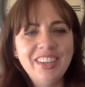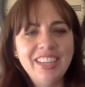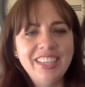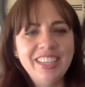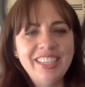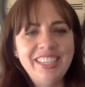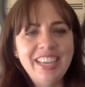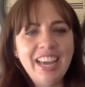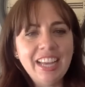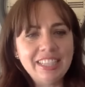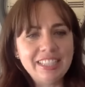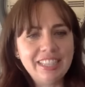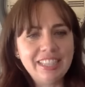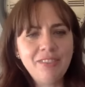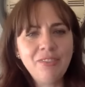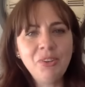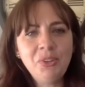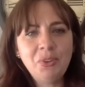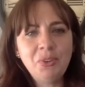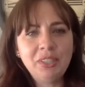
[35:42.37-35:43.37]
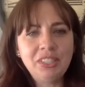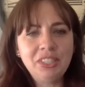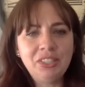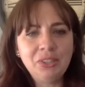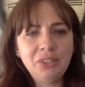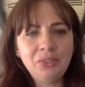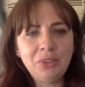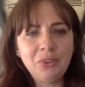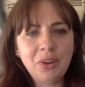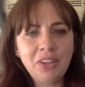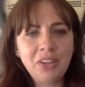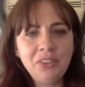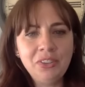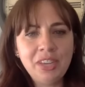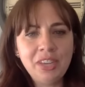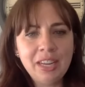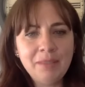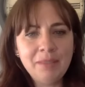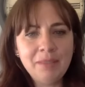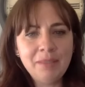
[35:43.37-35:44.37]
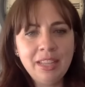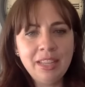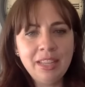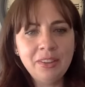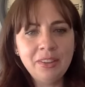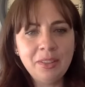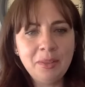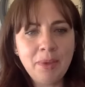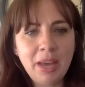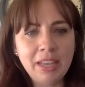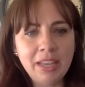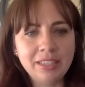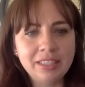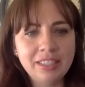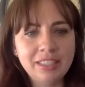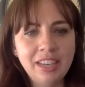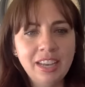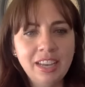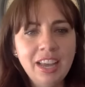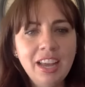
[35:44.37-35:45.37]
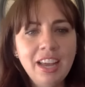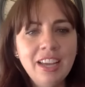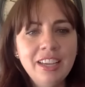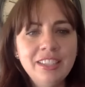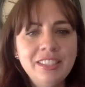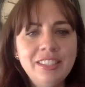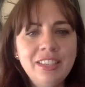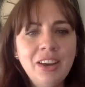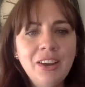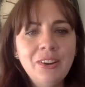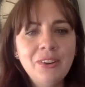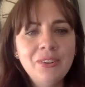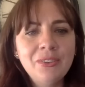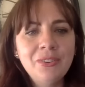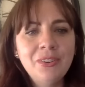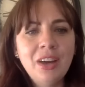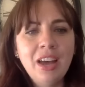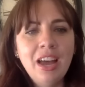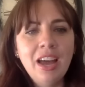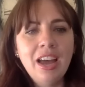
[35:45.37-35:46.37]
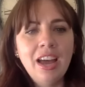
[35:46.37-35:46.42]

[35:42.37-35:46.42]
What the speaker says: Yes, everyone wants a Joe Tote. Are you kidding me? They're the best. So